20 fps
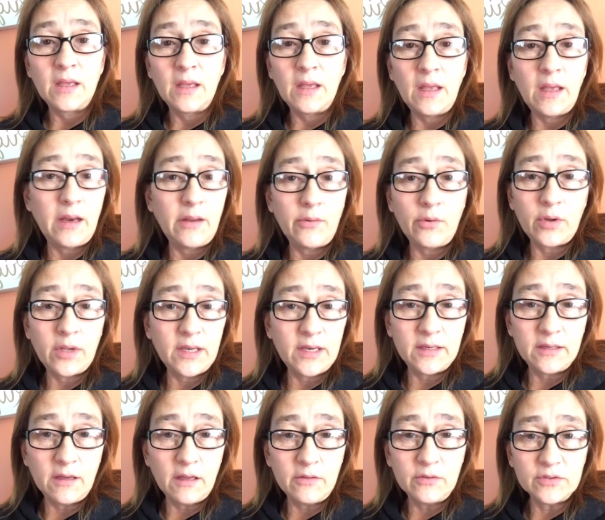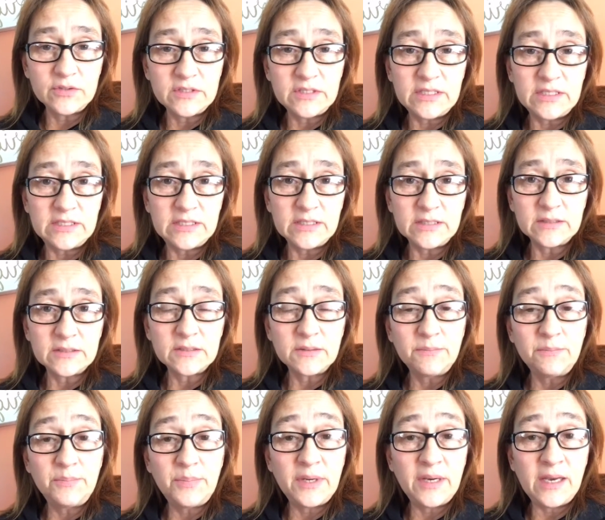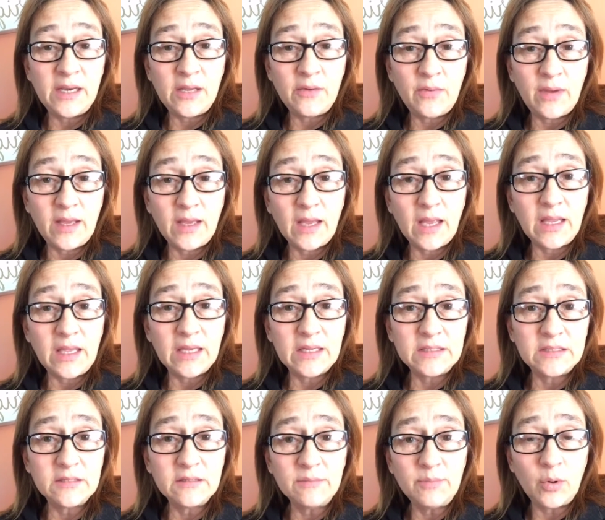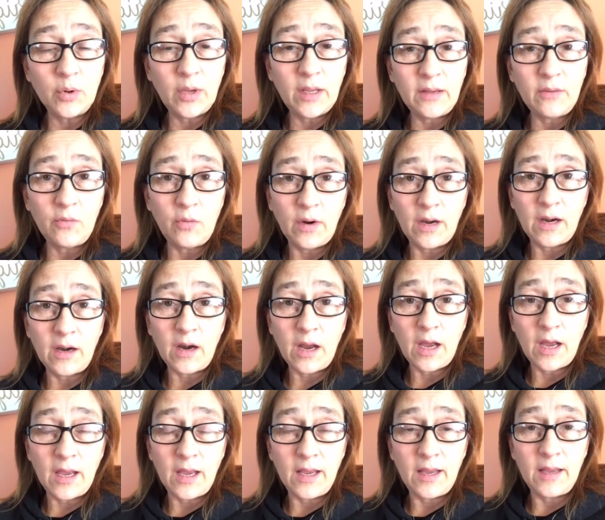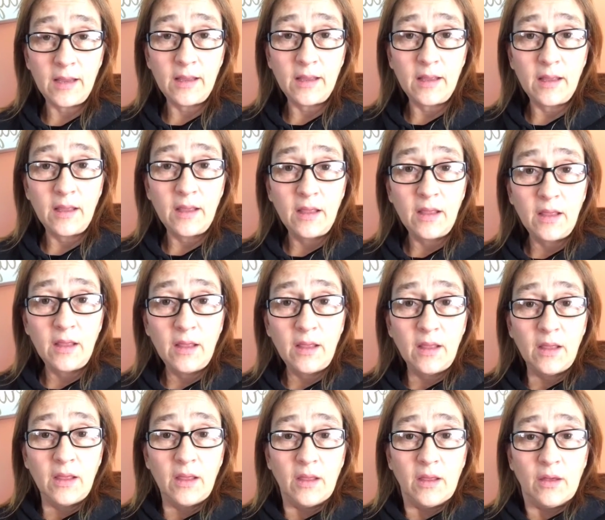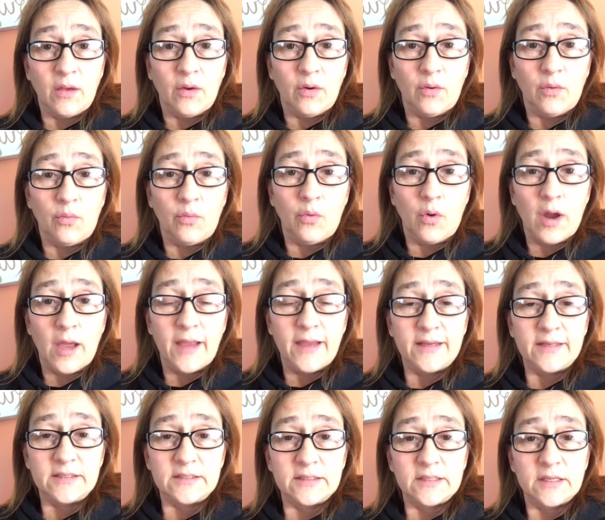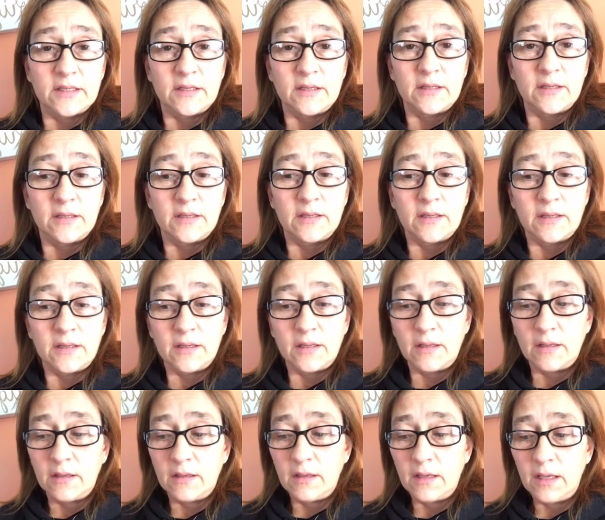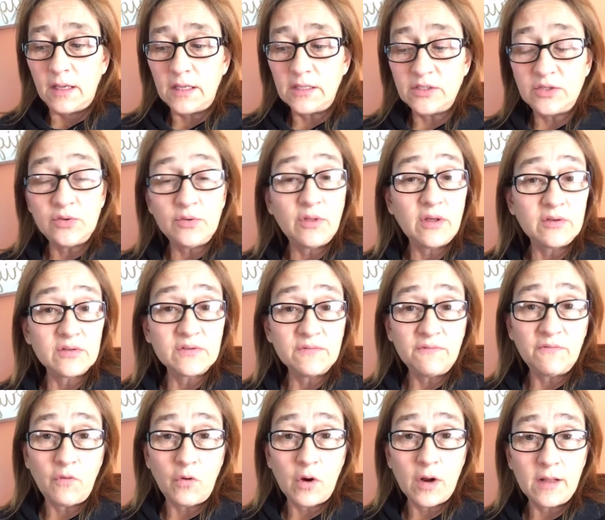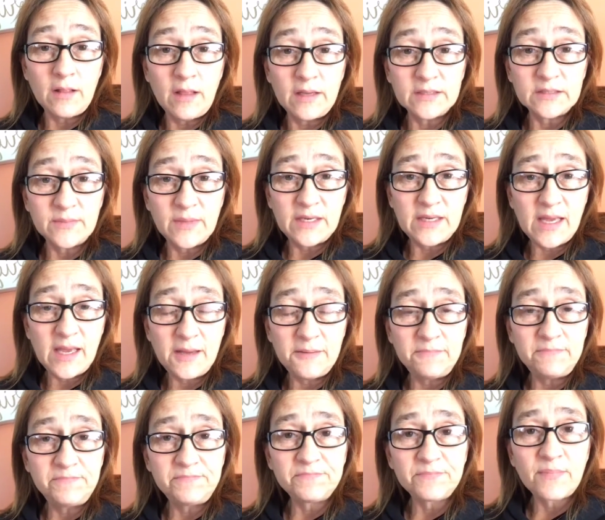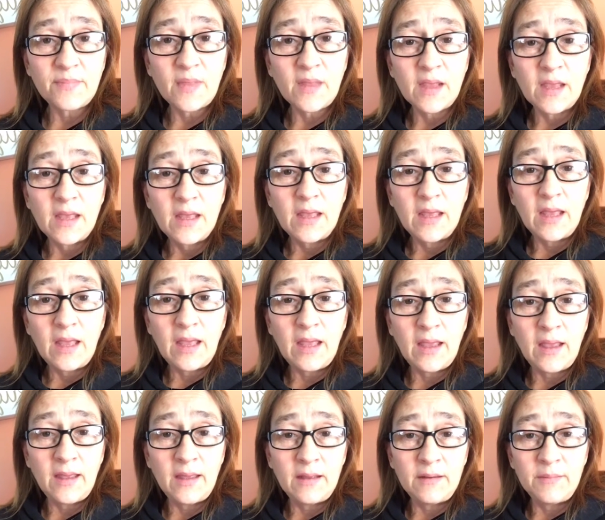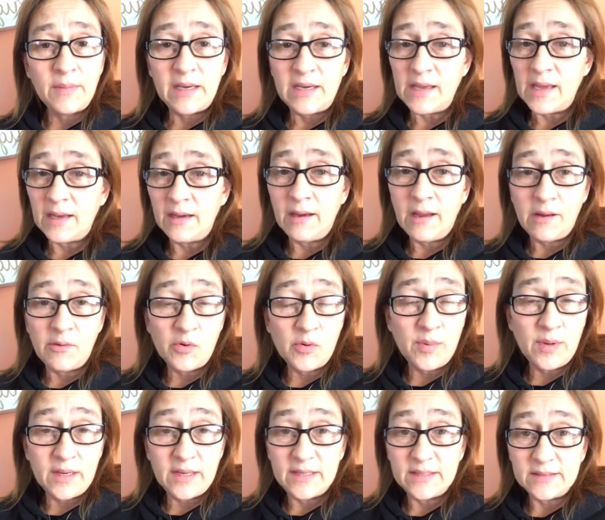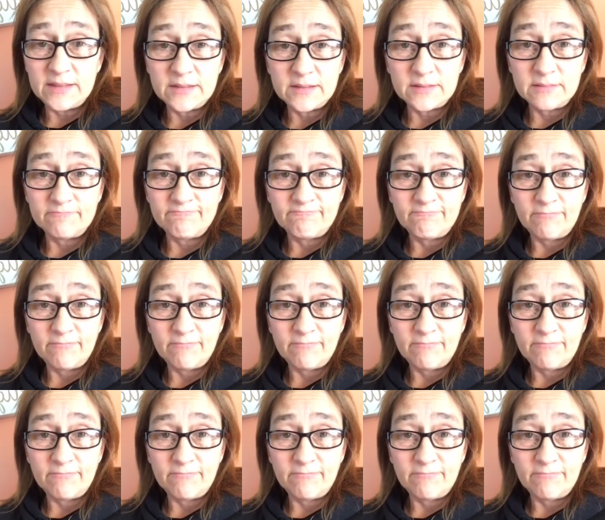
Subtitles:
And I won't get into all those details. But anyway, I get to the point where I write, in 2004, I lost my dad. And my dad and I were buddies.